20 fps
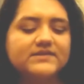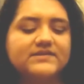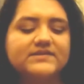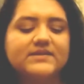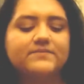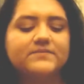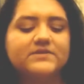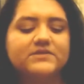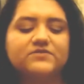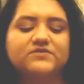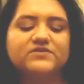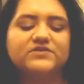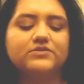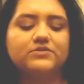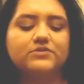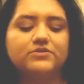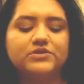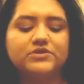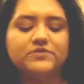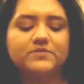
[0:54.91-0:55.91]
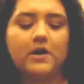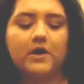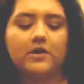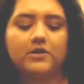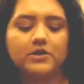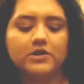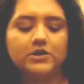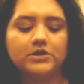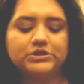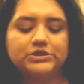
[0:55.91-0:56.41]
except this one's a little
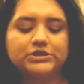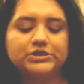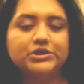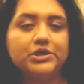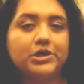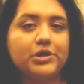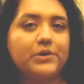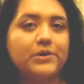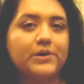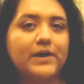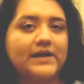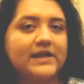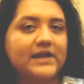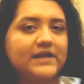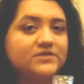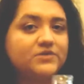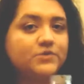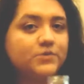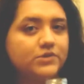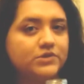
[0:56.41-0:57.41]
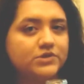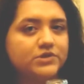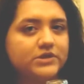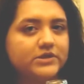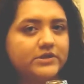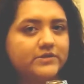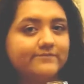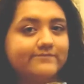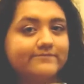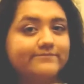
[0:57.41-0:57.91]
smaller, and it has a
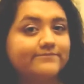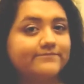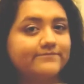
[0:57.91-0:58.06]
rooster.